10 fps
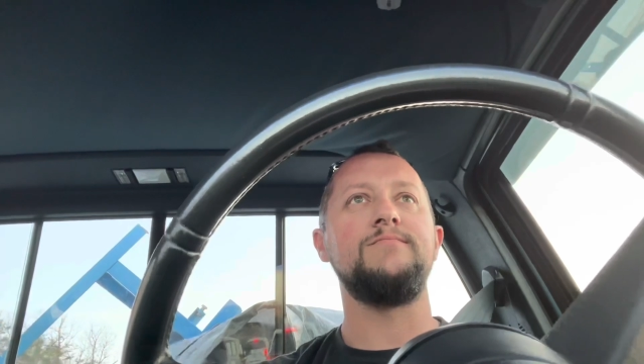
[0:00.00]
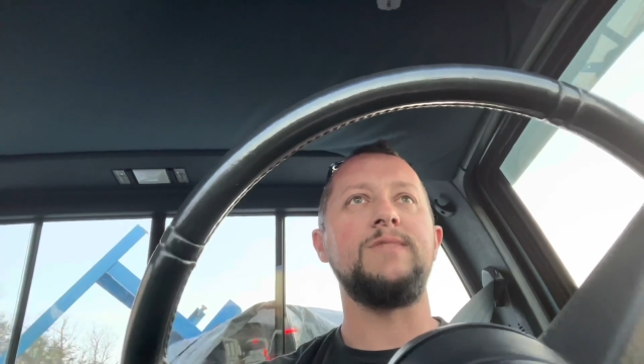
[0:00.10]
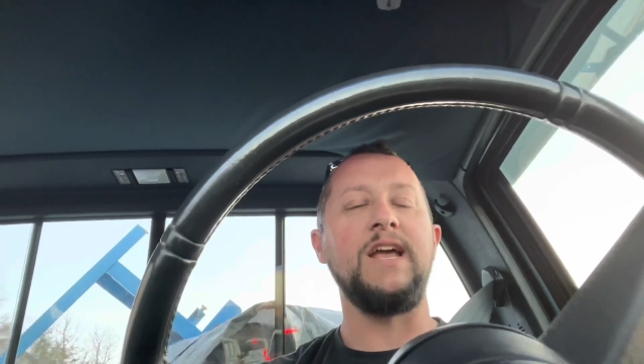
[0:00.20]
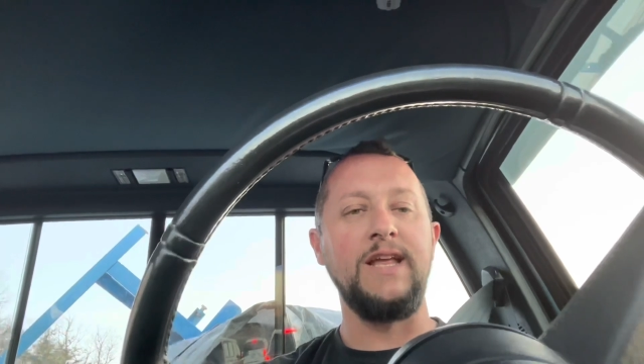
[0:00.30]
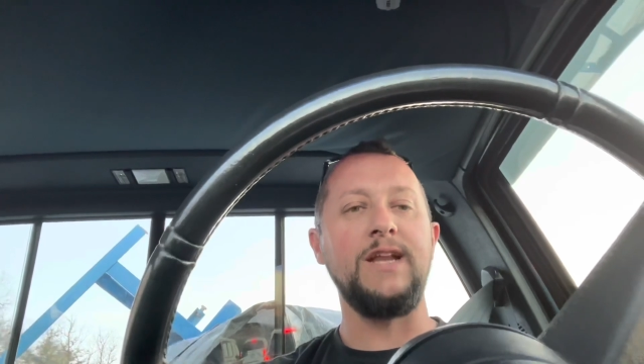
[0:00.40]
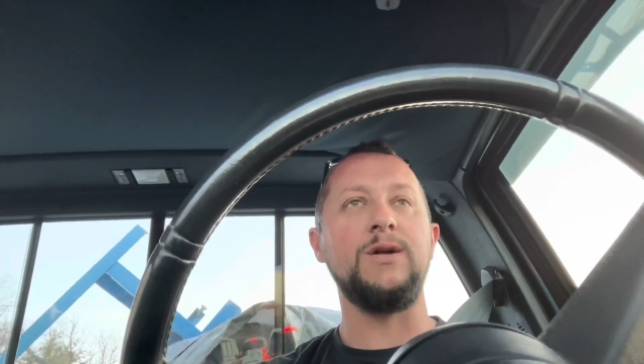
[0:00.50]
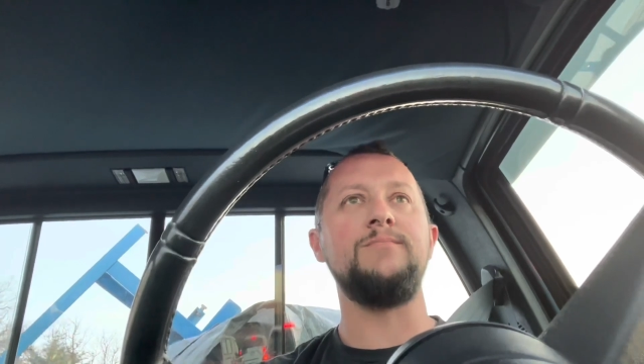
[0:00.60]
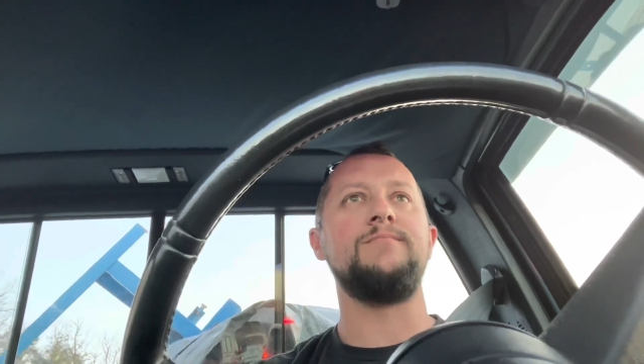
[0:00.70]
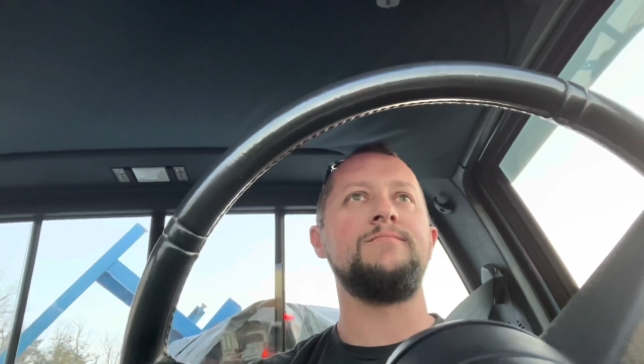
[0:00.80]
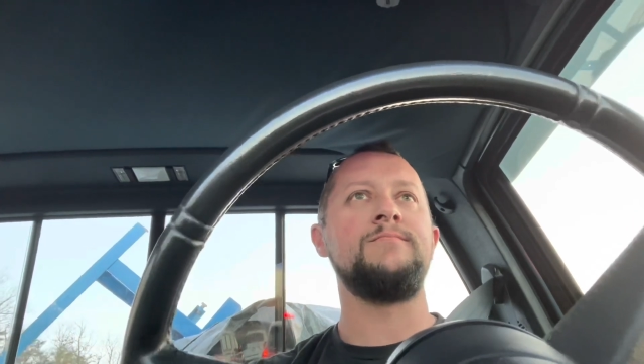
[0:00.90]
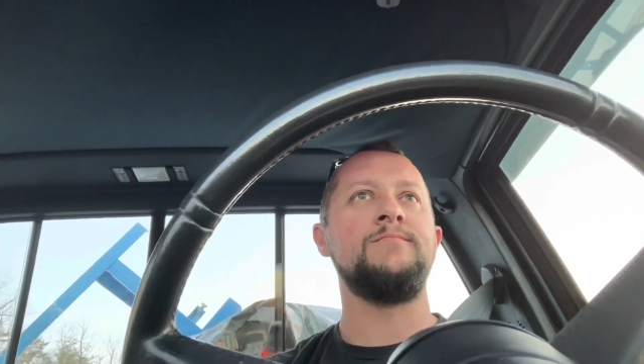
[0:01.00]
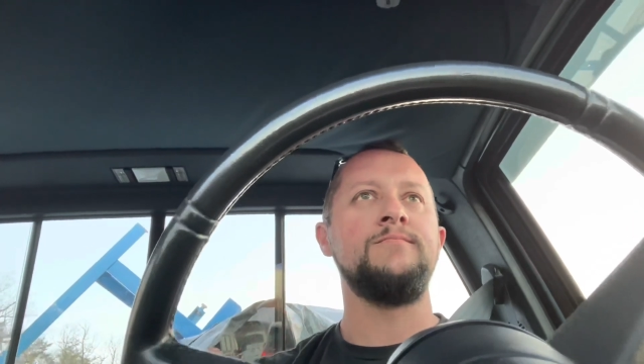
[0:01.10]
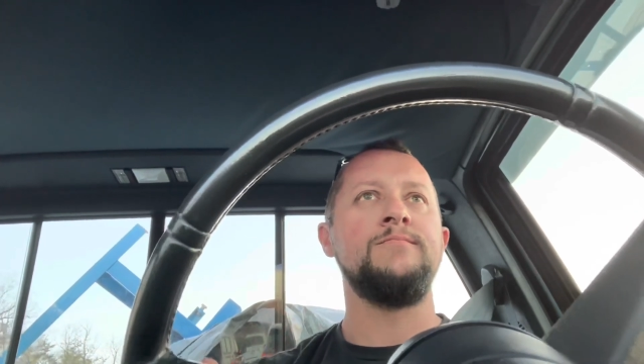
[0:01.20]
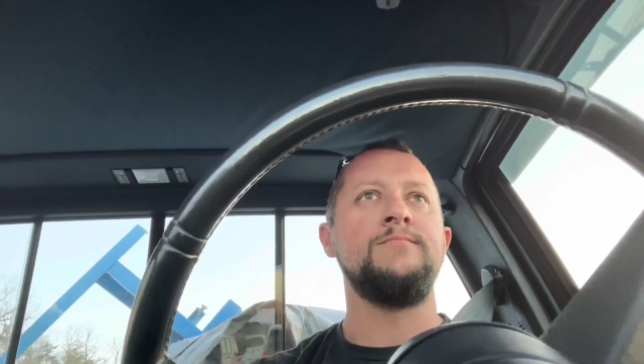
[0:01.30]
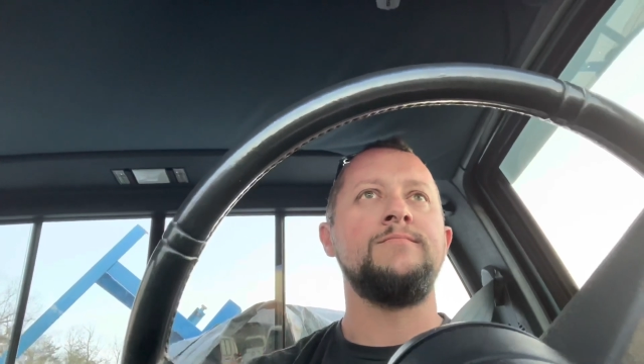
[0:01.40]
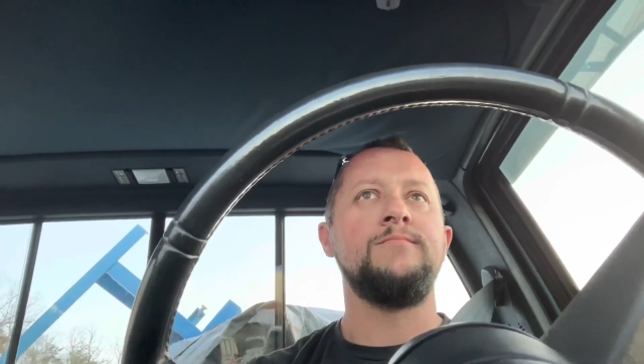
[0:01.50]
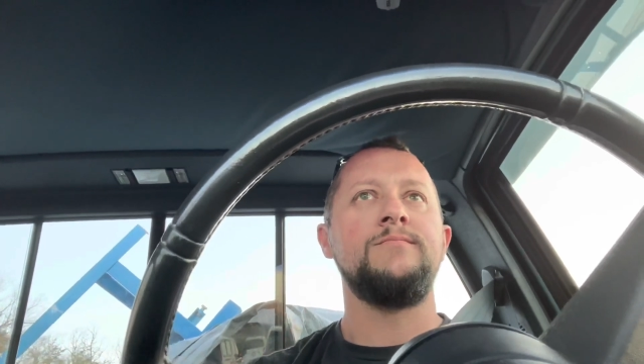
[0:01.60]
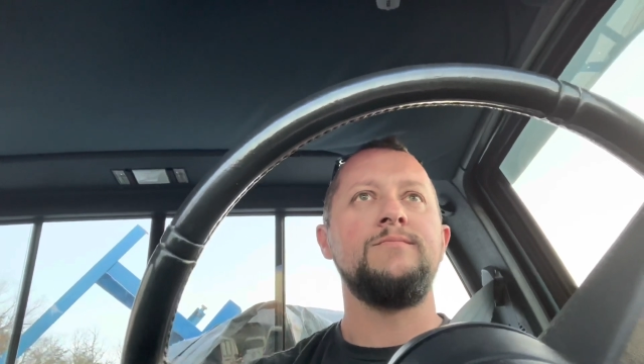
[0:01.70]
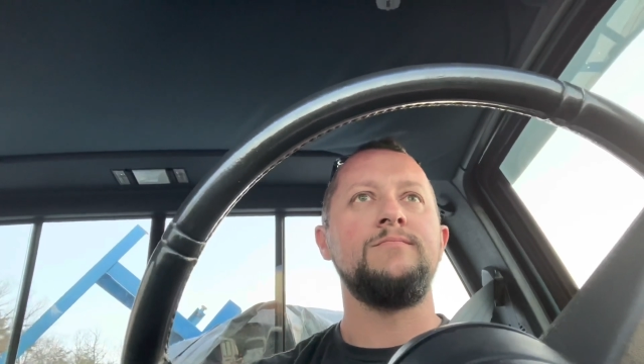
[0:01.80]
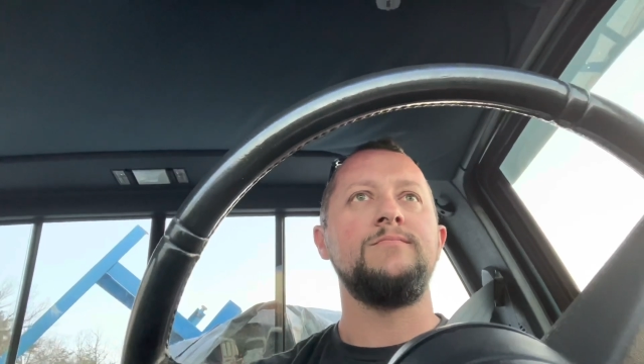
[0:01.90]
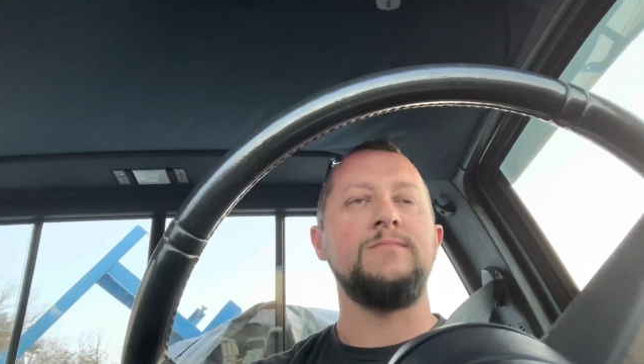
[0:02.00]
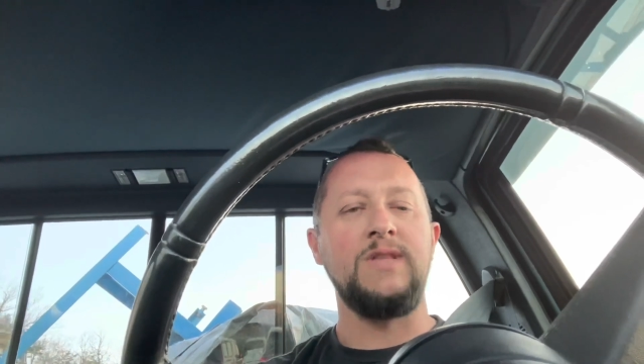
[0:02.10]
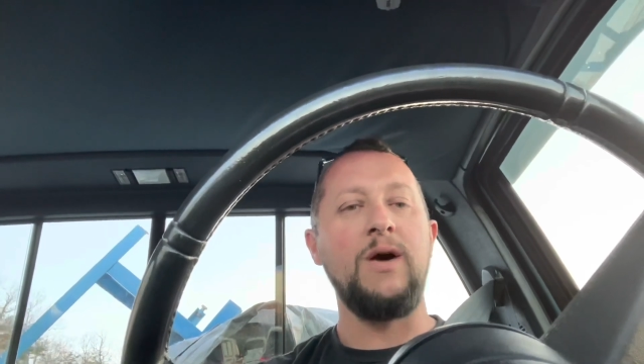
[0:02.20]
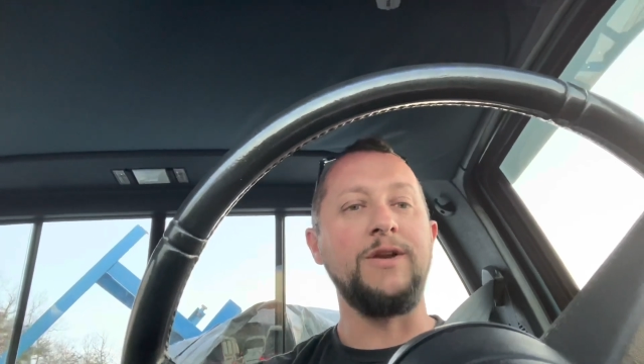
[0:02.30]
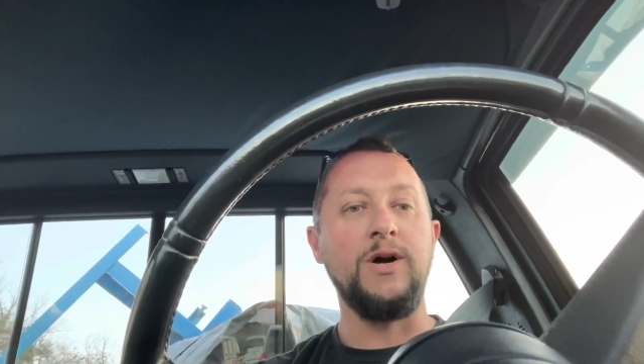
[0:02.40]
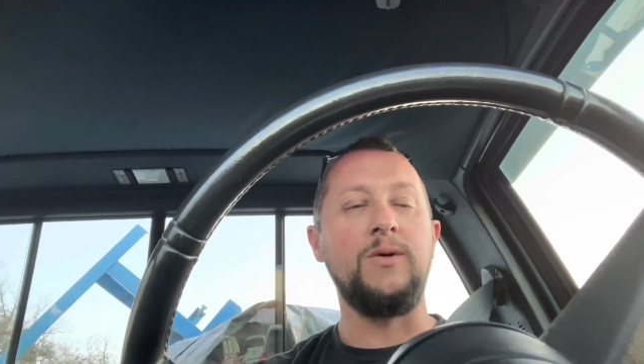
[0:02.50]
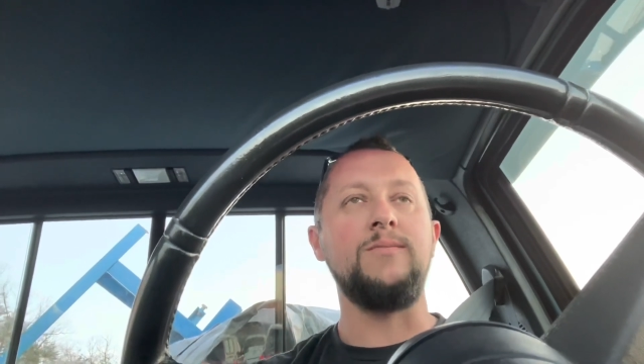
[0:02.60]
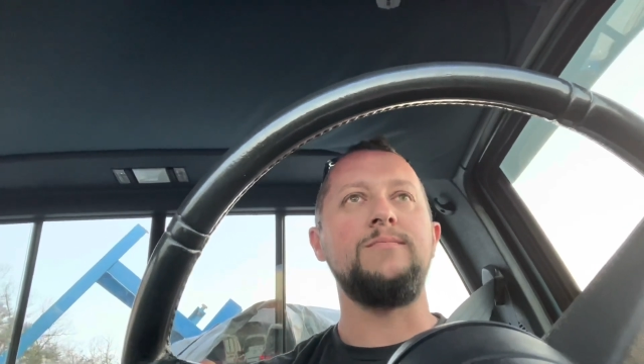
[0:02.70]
I needed them. Now I don't.